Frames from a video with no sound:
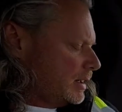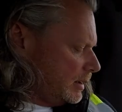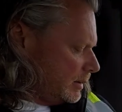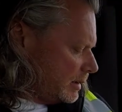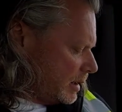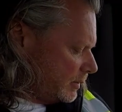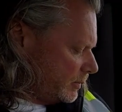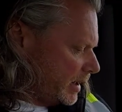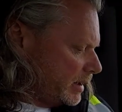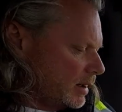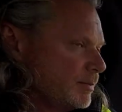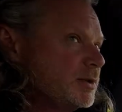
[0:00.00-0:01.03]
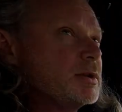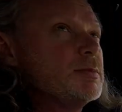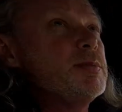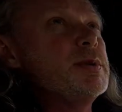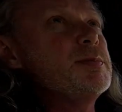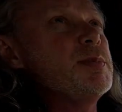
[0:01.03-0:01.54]
a lot of rain on them, you can
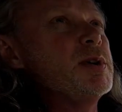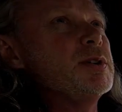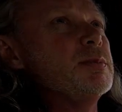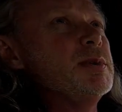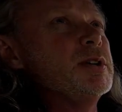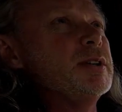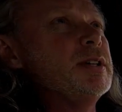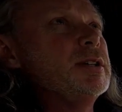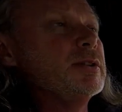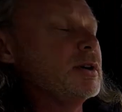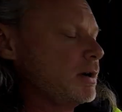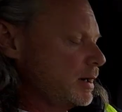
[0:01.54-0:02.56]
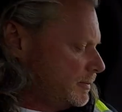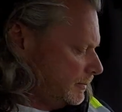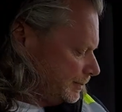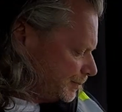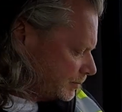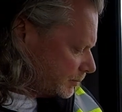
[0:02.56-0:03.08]
put your mirror heater on.
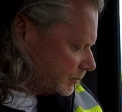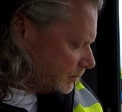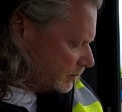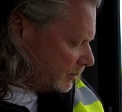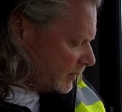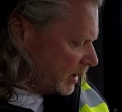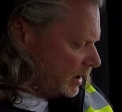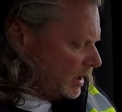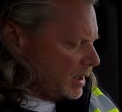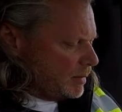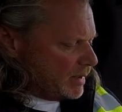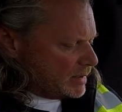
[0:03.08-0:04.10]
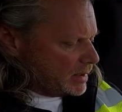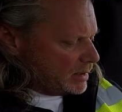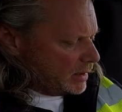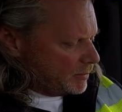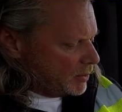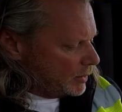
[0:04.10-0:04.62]
Basically,
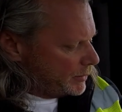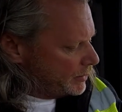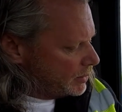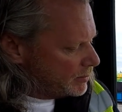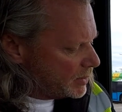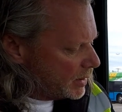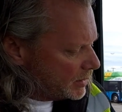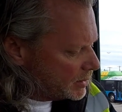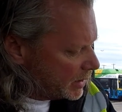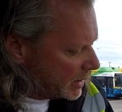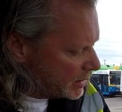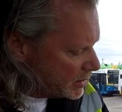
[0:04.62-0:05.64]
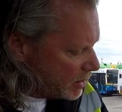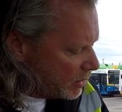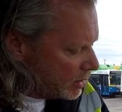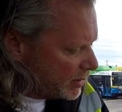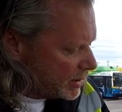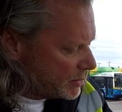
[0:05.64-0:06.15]
I'm going through and checking all
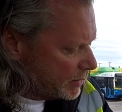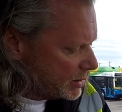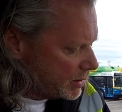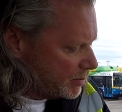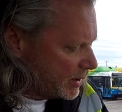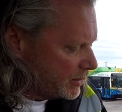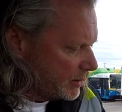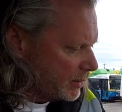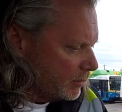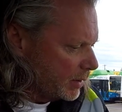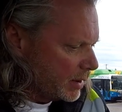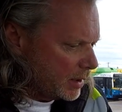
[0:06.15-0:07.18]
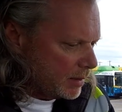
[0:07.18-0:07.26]
my switches, make sure they work. I got